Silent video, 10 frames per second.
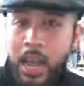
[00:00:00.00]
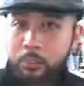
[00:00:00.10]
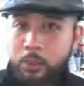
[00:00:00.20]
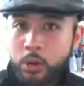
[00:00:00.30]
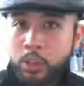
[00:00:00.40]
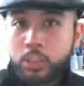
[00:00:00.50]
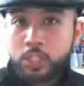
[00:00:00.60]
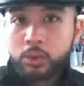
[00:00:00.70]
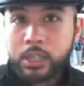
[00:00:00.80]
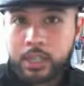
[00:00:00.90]
I'm
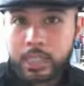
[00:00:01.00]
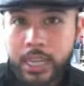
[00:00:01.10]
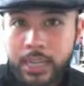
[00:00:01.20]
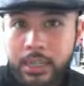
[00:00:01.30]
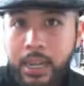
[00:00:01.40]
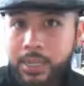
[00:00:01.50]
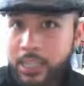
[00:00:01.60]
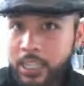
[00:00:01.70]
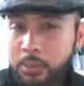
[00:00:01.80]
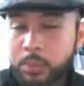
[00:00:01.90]
purchasing real estate. I'd
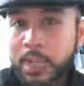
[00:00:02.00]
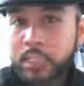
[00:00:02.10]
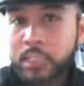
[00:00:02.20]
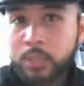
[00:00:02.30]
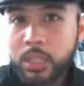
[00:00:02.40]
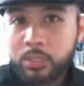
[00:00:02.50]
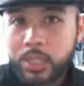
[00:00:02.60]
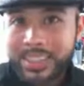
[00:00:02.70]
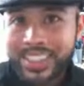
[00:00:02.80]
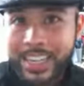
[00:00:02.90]
like to buy something
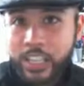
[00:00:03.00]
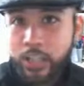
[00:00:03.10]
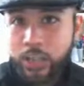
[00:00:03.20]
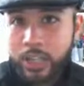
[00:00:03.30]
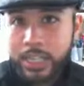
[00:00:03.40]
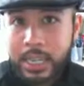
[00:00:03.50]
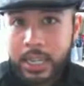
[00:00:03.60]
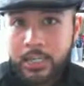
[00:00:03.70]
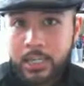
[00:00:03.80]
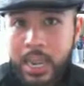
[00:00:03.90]
within the next 30
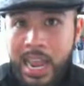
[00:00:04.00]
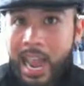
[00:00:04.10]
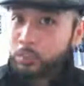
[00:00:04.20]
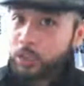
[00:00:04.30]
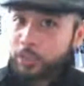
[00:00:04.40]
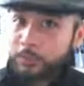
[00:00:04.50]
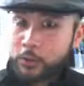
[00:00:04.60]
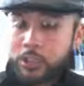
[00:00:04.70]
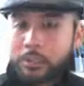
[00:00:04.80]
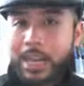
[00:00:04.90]
days. I'm looking
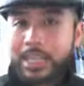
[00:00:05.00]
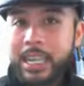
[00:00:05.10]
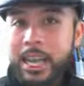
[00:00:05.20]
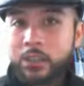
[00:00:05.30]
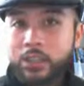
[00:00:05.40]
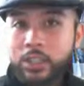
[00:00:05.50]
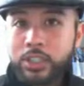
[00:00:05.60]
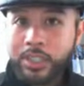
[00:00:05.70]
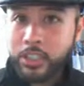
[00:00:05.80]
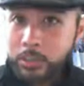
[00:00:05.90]
for some nice
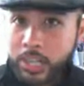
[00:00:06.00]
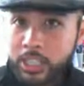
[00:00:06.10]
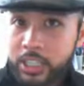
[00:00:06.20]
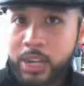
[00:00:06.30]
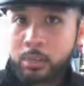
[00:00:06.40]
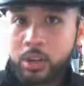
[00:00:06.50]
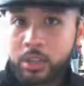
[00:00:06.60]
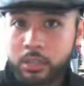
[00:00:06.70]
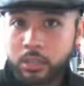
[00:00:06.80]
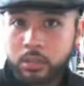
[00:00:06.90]
houses and some nice
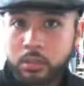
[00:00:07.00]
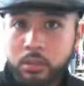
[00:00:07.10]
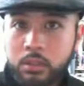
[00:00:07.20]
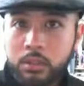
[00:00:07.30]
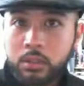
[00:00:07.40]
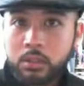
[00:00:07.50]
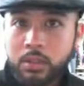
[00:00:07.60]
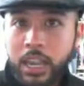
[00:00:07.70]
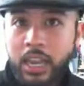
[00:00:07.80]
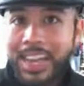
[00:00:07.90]
neighborhoods.
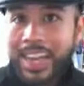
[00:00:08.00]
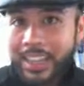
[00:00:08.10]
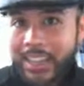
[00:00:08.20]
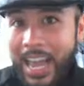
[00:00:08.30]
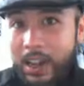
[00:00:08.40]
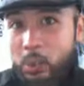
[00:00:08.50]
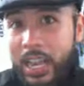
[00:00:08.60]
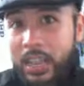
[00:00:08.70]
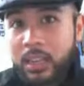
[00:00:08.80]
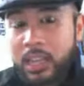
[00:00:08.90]
Okay, that
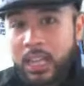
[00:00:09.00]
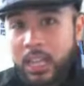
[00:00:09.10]
way.